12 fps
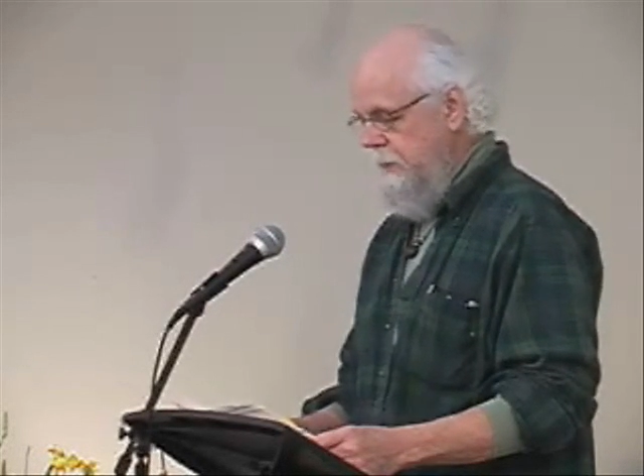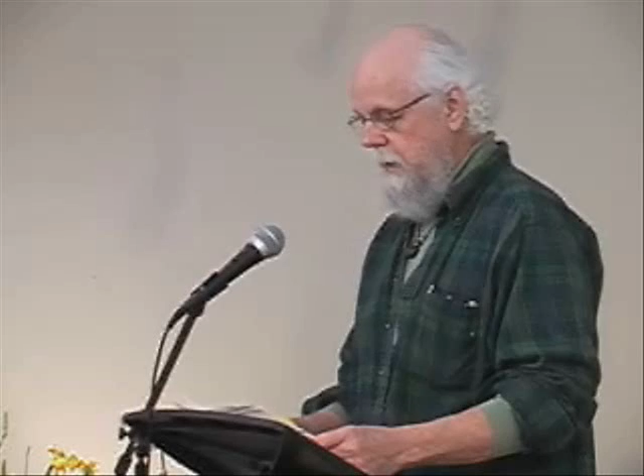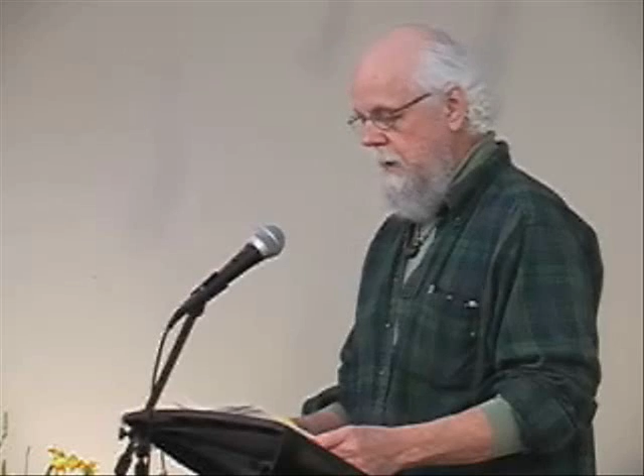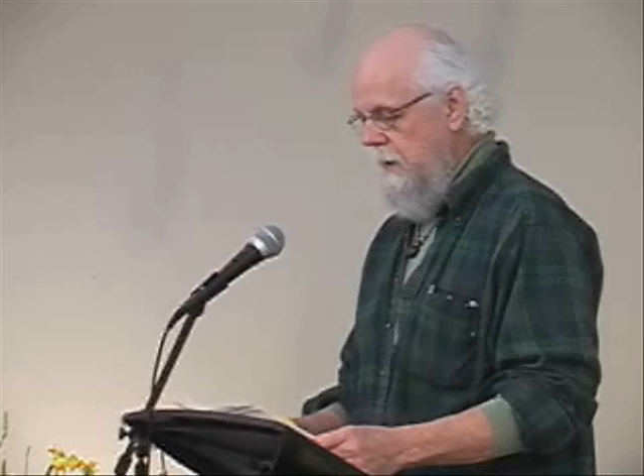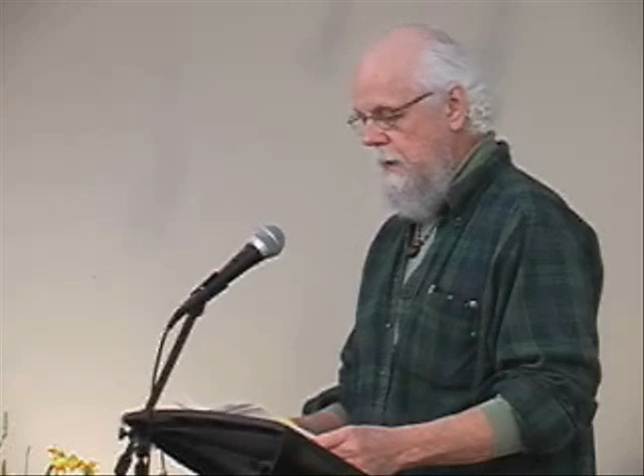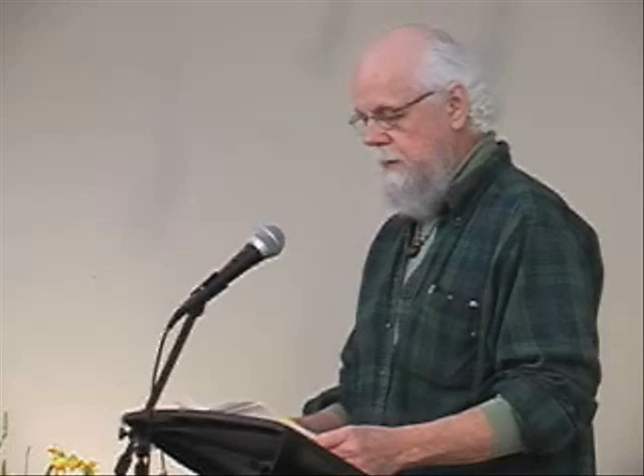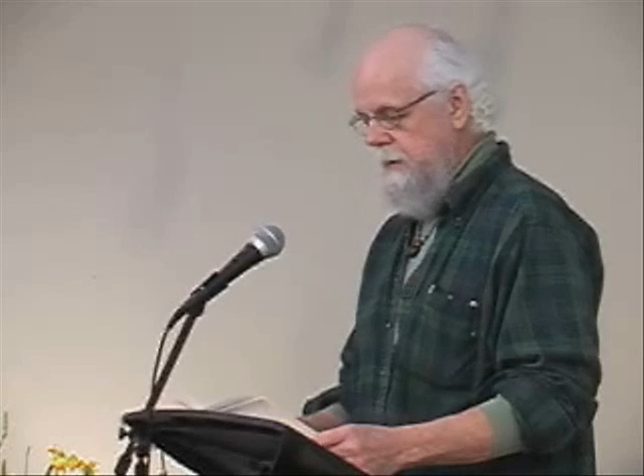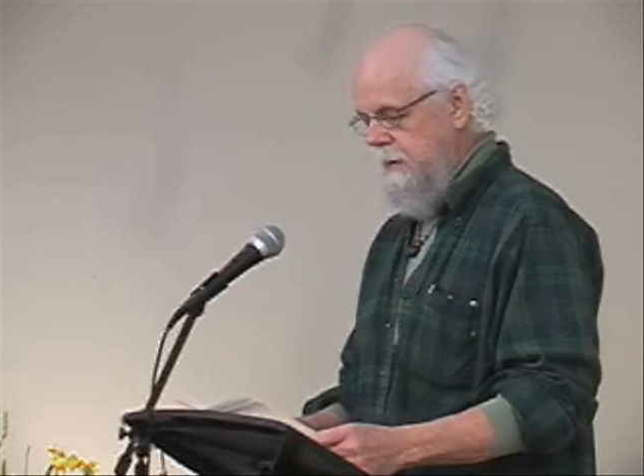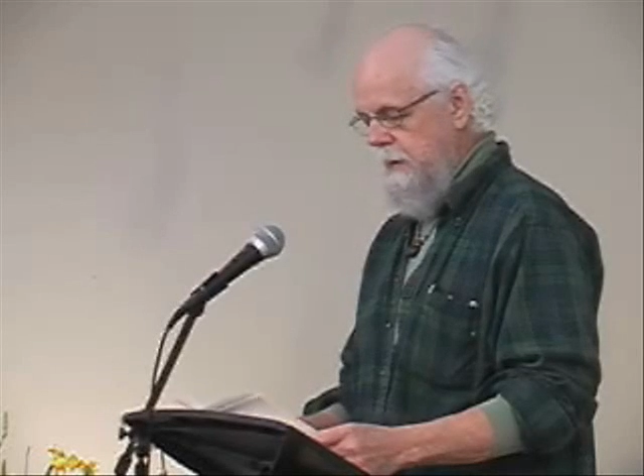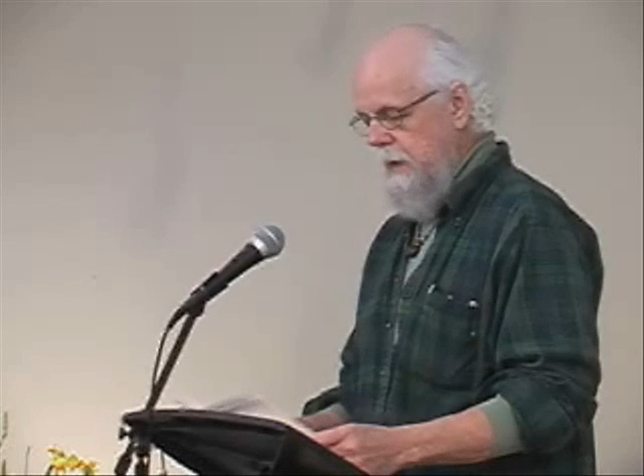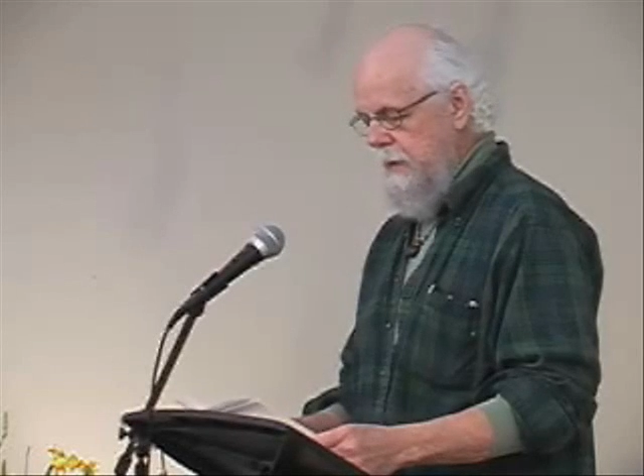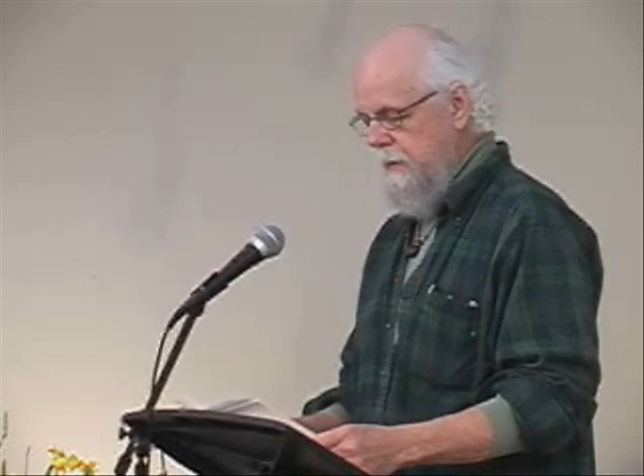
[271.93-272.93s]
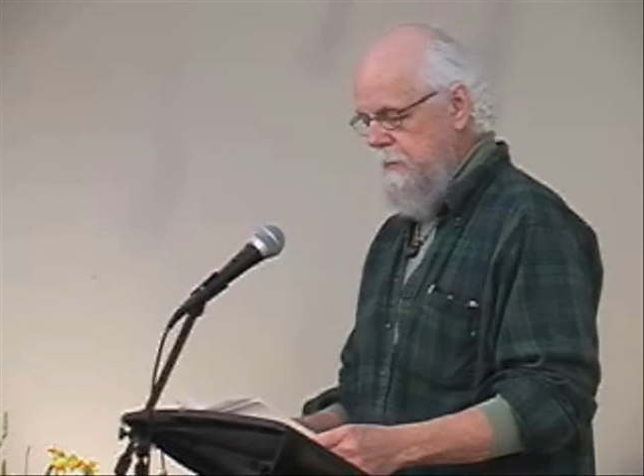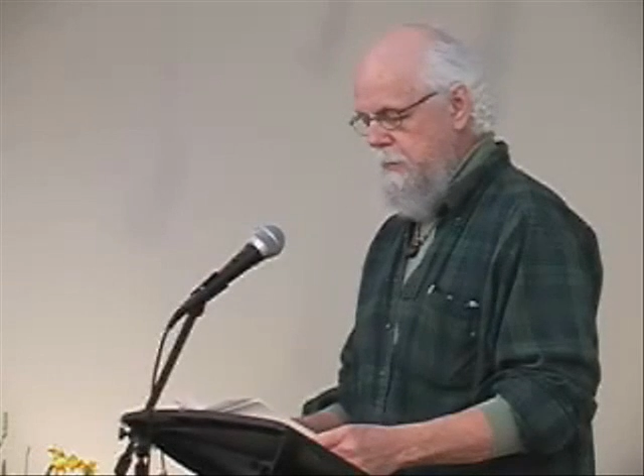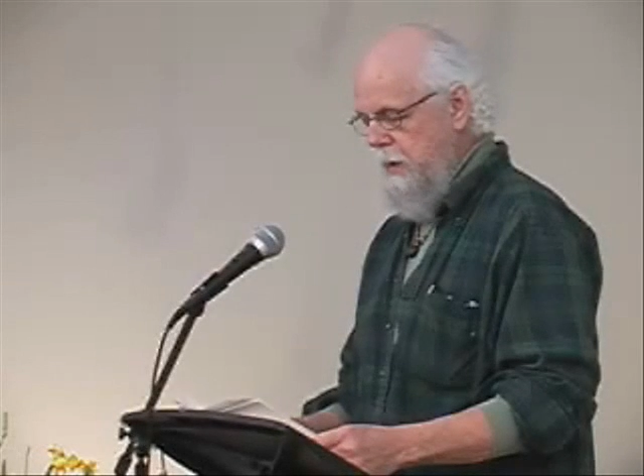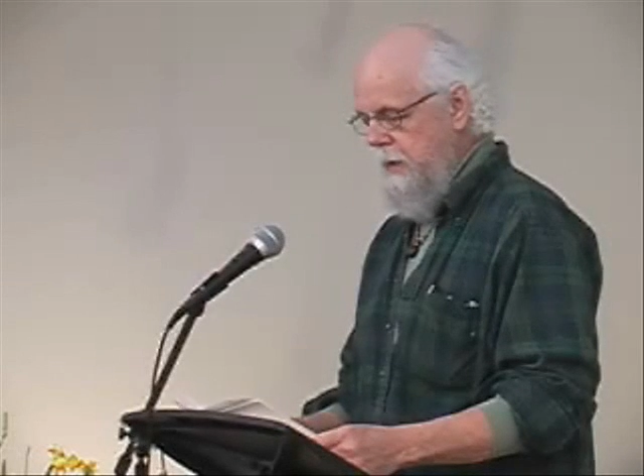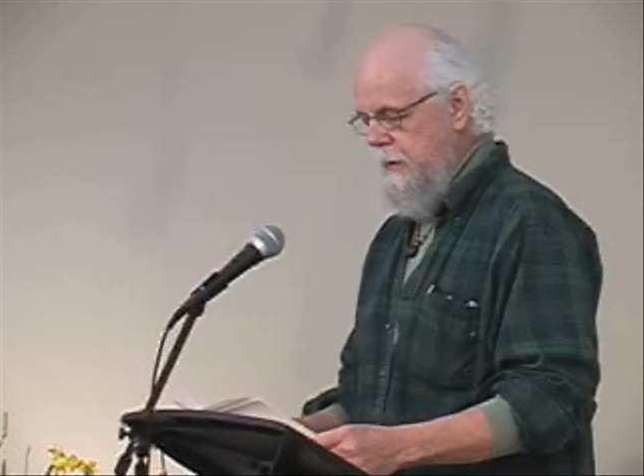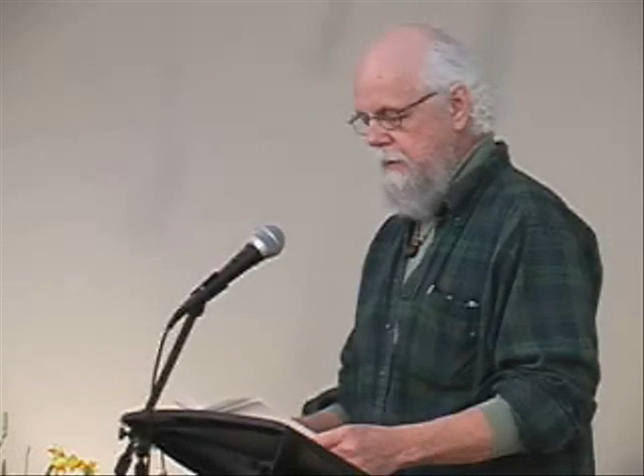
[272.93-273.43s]
he halted, locked the
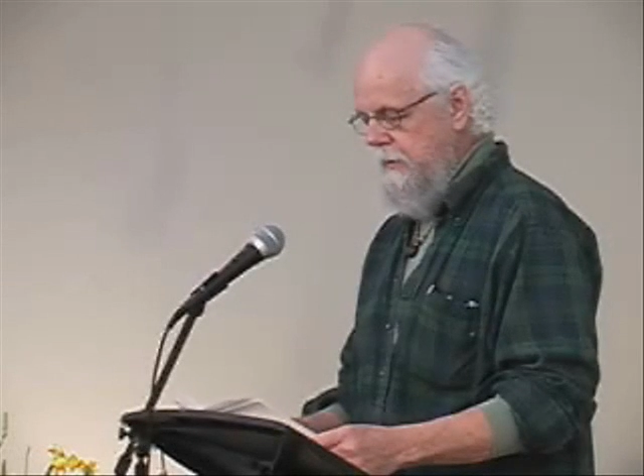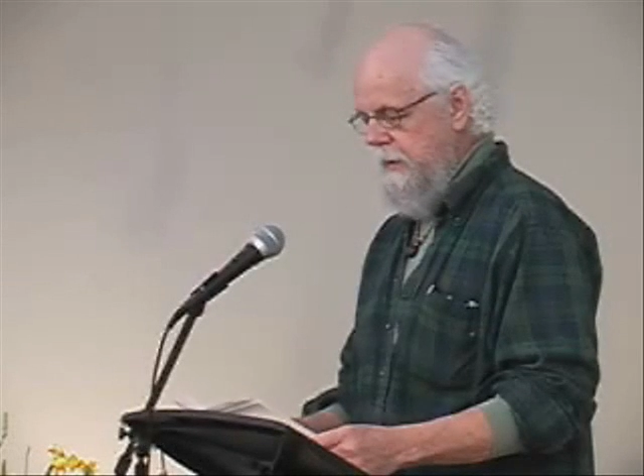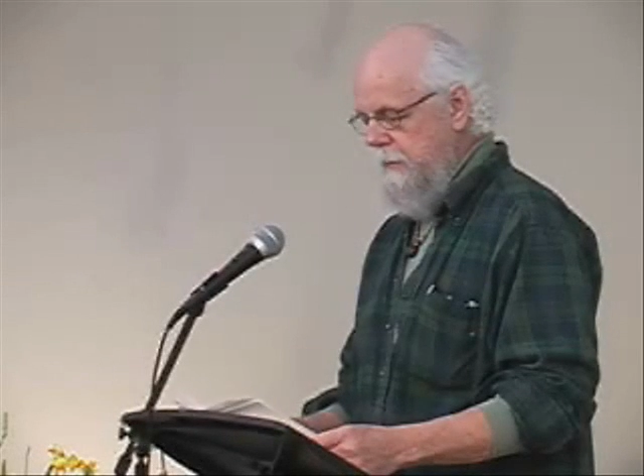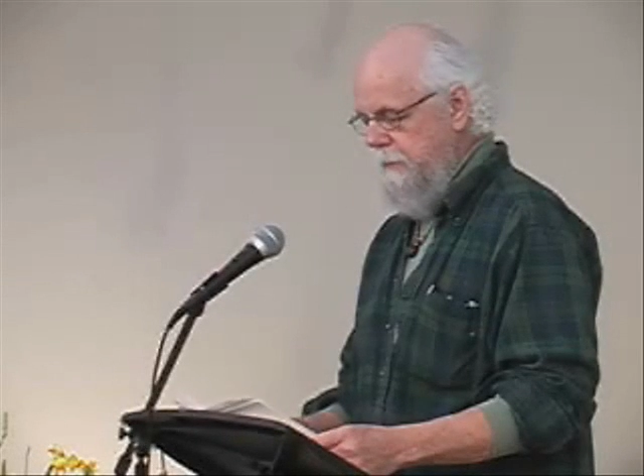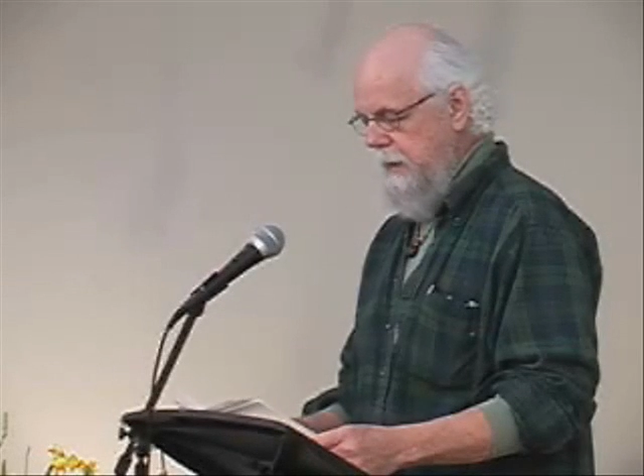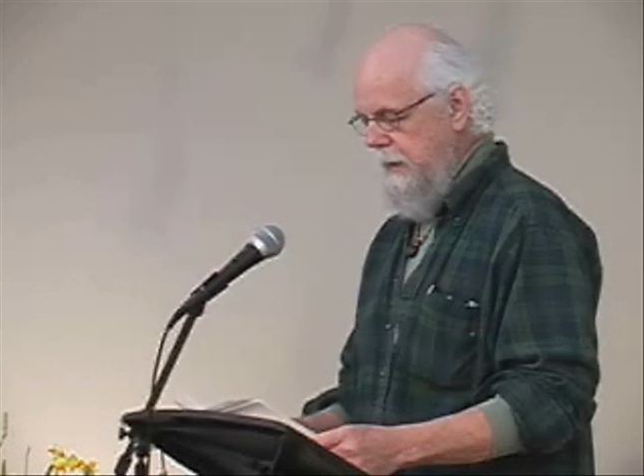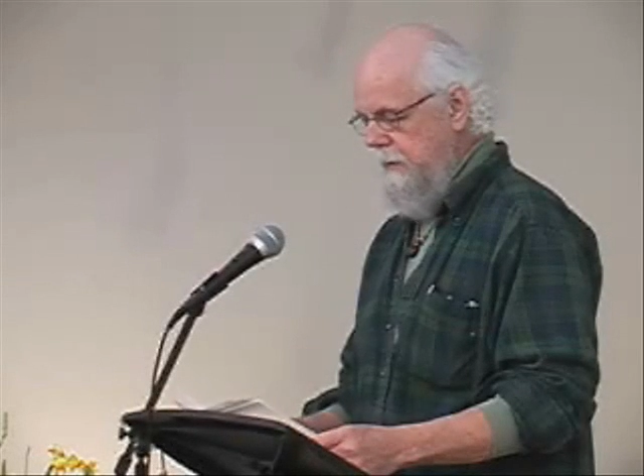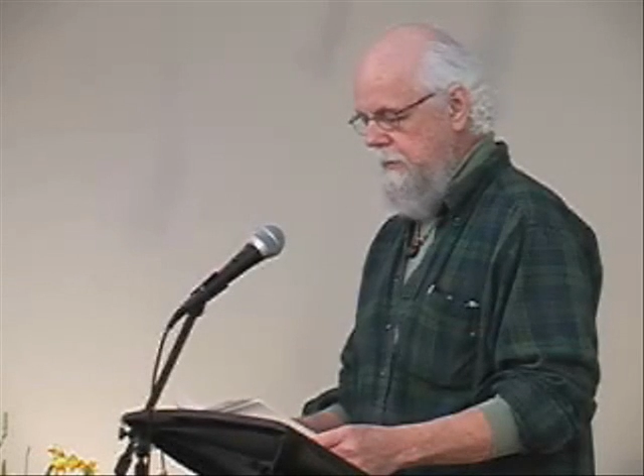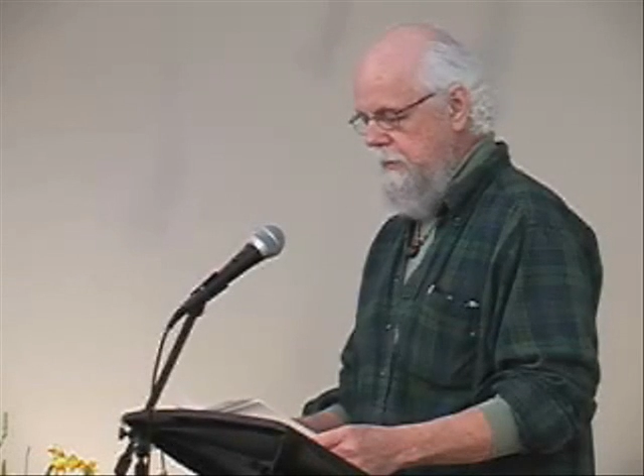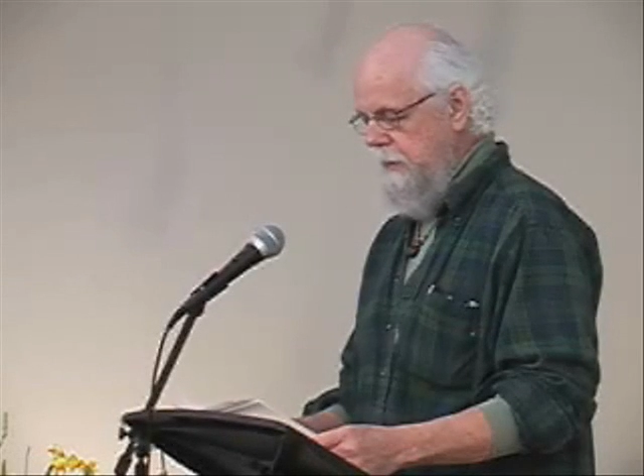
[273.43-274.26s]
brake, and stepped out,